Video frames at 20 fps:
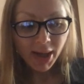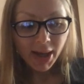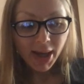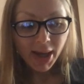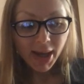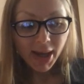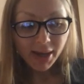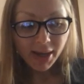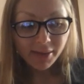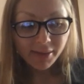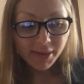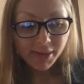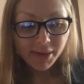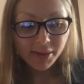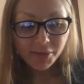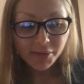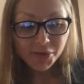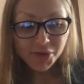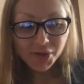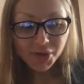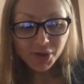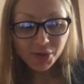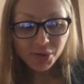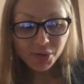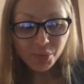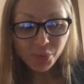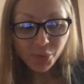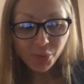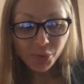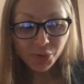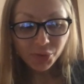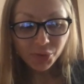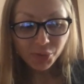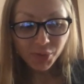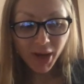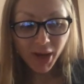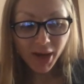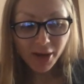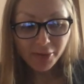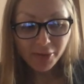And in the visionary board,
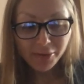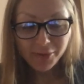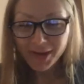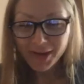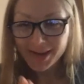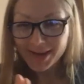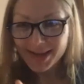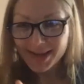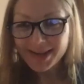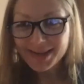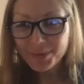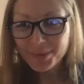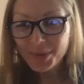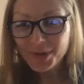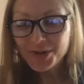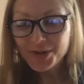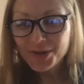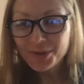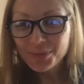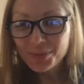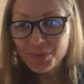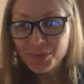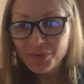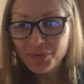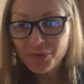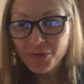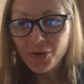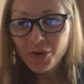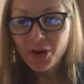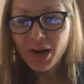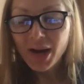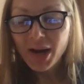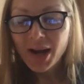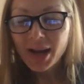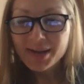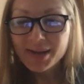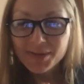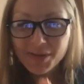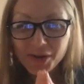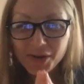we have, uh, as I mentioned before,
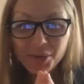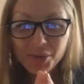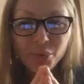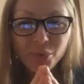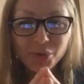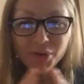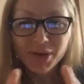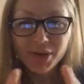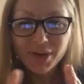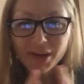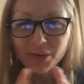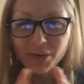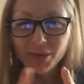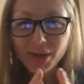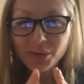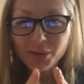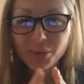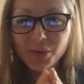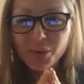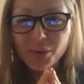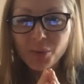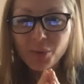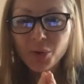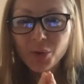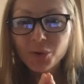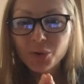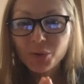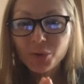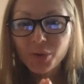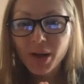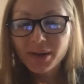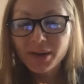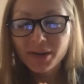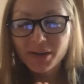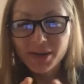it's very important that, that we work together.